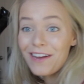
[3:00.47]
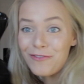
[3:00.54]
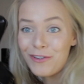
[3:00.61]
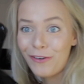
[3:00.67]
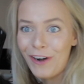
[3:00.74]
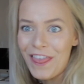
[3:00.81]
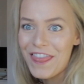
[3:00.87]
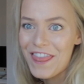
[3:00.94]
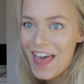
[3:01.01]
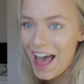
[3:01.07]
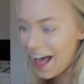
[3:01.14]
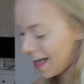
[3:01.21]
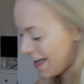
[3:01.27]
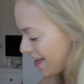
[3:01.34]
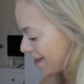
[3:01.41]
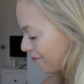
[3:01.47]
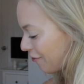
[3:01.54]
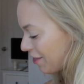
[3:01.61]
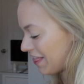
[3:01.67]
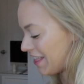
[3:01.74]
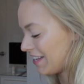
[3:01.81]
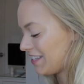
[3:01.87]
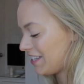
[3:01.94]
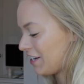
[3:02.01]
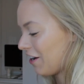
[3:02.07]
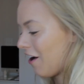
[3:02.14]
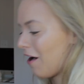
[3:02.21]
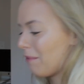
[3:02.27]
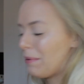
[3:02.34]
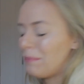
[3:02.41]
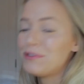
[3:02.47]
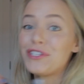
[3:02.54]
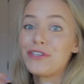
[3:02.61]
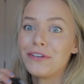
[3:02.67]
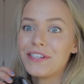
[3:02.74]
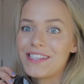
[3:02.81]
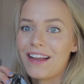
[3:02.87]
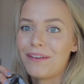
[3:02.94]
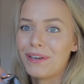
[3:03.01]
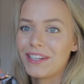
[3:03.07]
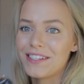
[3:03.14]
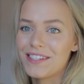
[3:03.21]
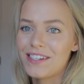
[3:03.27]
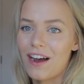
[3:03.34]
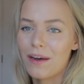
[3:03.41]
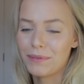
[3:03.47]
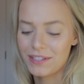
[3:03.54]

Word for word: I'm gonna wear that with this top. I'm so excited about this top.